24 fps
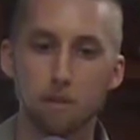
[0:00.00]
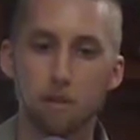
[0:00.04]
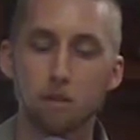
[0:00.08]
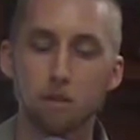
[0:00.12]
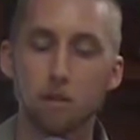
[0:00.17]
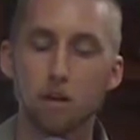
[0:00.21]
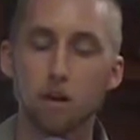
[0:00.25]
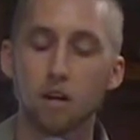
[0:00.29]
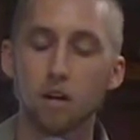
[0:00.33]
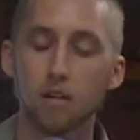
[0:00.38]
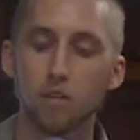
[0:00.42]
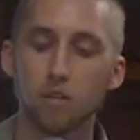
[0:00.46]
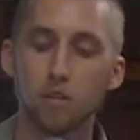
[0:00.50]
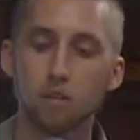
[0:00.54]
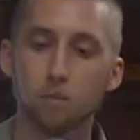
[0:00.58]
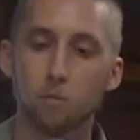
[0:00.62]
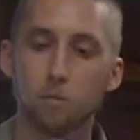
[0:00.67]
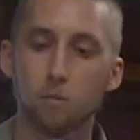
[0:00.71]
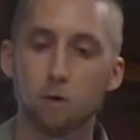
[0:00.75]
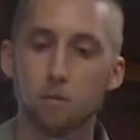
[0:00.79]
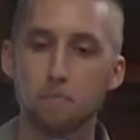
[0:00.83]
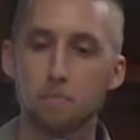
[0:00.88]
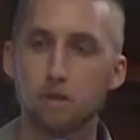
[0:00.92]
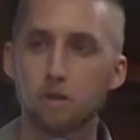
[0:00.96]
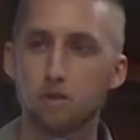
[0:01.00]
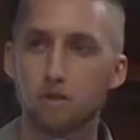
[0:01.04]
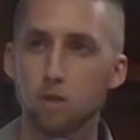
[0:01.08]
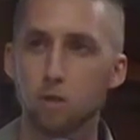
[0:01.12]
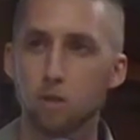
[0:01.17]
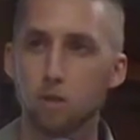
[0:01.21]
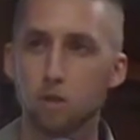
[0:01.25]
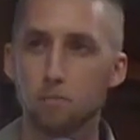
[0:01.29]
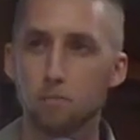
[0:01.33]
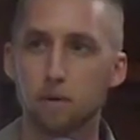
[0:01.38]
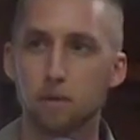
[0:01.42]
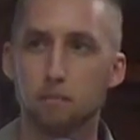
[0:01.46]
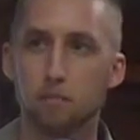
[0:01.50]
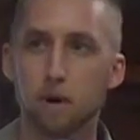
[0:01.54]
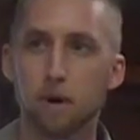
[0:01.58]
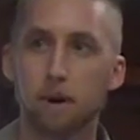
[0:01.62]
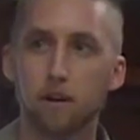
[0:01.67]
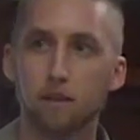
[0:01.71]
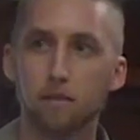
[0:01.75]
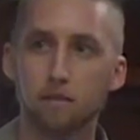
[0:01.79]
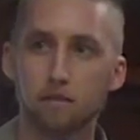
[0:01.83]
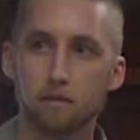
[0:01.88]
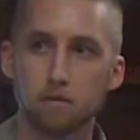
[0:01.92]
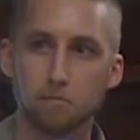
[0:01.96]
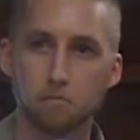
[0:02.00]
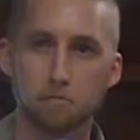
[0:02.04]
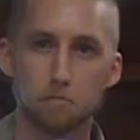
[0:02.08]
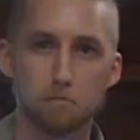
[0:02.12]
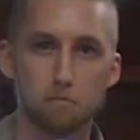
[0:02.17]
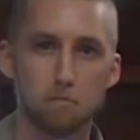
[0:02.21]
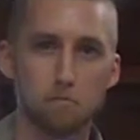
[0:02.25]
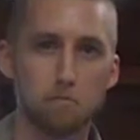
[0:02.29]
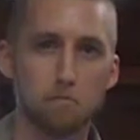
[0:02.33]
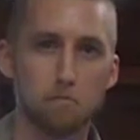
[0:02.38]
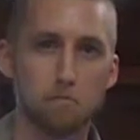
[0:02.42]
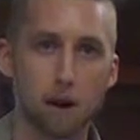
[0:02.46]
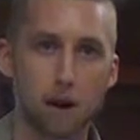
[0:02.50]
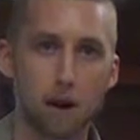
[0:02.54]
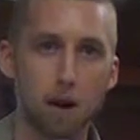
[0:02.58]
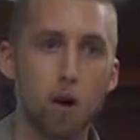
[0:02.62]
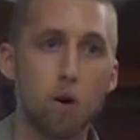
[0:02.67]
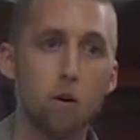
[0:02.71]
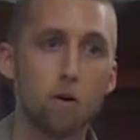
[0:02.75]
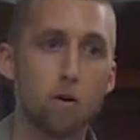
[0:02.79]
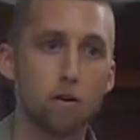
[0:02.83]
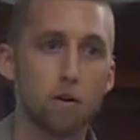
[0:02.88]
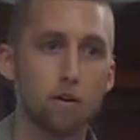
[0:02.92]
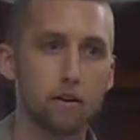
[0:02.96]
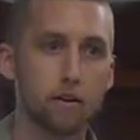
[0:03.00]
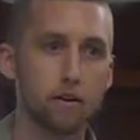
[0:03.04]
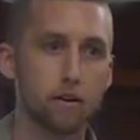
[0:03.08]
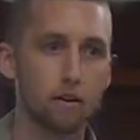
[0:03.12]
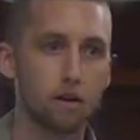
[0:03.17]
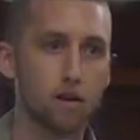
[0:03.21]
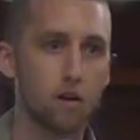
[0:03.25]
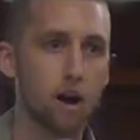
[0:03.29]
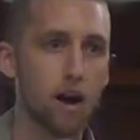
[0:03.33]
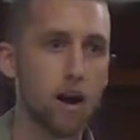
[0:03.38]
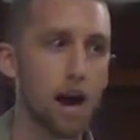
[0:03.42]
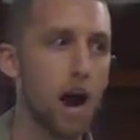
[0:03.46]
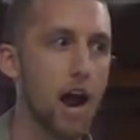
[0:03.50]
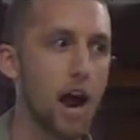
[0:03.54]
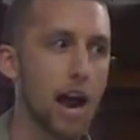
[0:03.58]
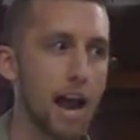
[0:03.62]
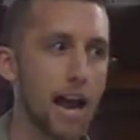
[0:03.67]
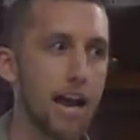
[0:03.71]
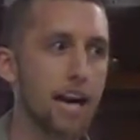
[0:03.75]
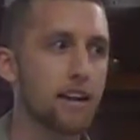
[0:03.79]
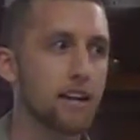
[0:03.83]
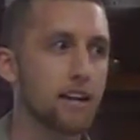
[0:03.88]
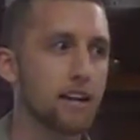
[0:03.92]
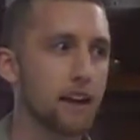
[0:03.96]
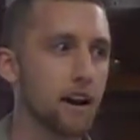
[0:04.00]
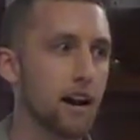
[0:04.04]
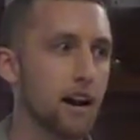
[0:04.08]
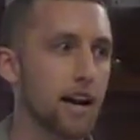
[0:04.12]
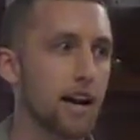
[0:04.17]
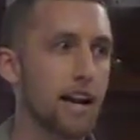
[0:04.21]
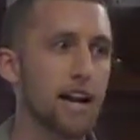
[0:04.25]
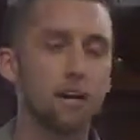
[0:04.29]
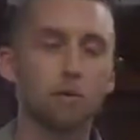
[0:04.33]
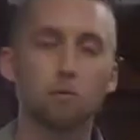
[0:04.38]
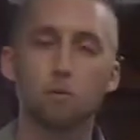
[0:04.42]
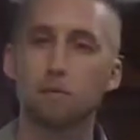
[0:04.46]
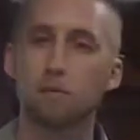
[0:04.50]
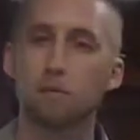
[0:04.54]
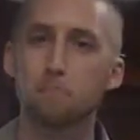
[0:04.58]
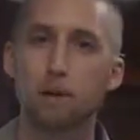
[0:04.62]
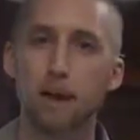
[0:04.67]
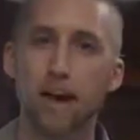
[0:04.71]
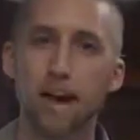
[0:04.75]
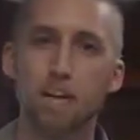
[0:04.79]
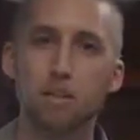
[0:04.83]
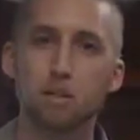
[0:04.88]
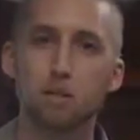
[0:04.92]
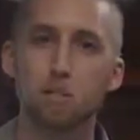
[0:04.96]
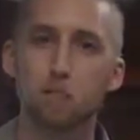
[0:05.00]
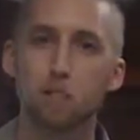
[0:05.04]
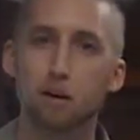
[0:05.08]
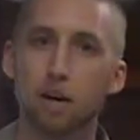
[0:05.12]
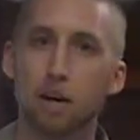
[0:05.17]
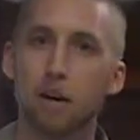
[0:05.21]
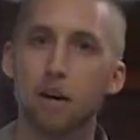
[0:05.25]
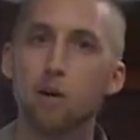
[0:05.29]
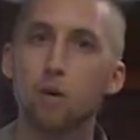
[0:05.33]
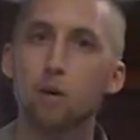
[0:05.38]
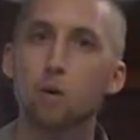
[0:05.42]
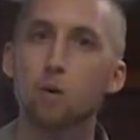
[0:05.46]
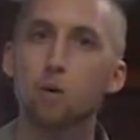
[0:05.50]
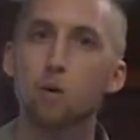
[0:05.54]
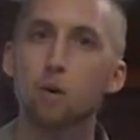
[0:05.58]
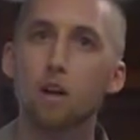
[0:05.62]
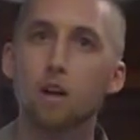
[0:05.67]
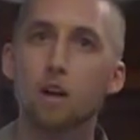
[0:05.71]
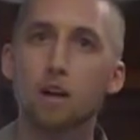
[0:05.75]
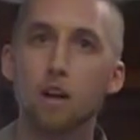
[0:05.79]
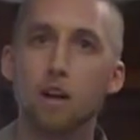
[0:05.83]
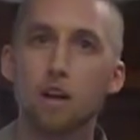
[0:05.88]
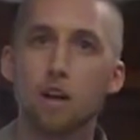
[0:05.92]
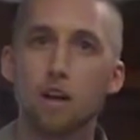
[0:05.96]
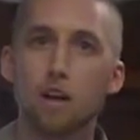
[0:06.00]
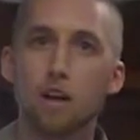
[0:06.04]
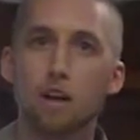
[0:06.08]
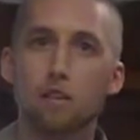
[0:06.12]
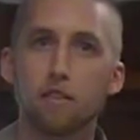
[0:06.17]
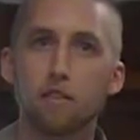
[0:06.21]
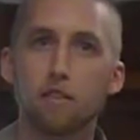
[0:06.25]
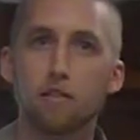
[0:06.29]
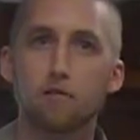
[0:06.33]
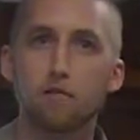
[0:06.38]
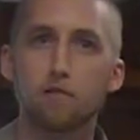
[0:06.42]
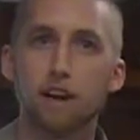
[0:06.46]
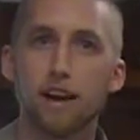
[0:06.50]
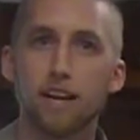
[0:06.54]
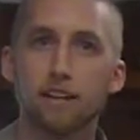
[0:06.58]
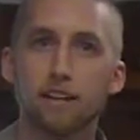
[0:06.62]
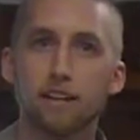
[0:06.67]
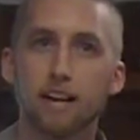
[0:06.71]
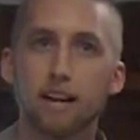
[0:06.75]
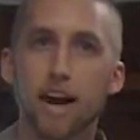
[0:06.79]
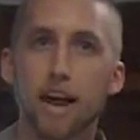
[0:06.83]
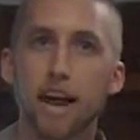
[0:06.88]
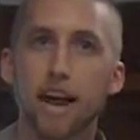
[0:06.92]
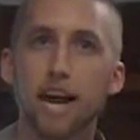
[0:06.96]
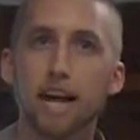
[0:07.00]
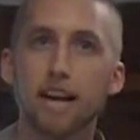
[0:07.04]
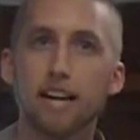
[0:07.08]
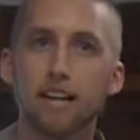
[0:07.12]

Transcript: lust in women has always been my heart. I hate it. I hate it with a passion, but I know the fact that I hate